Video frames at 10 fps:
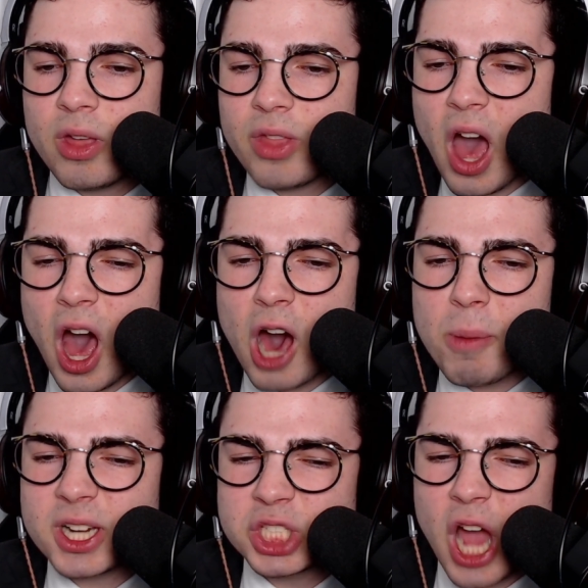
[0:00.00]
Oh,
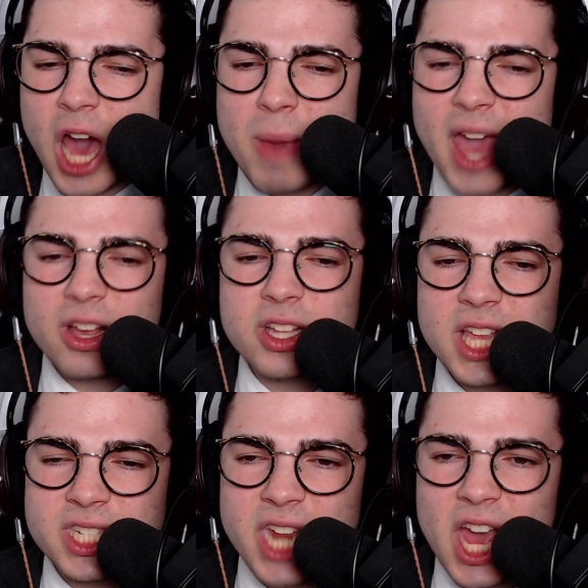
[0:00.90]
but Shawn Michaels
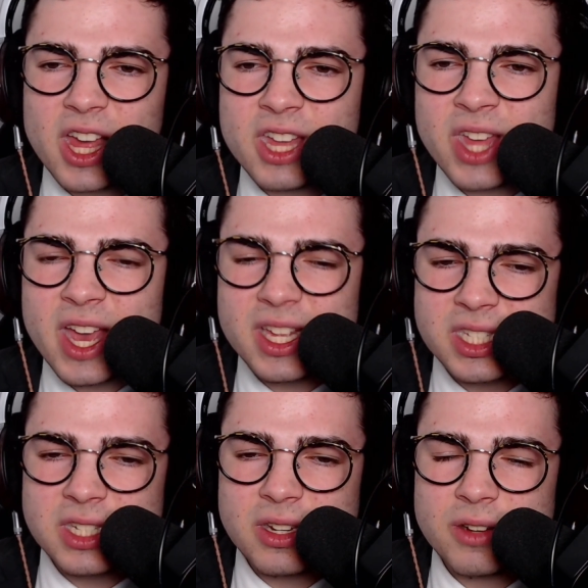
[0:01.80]
is still in this.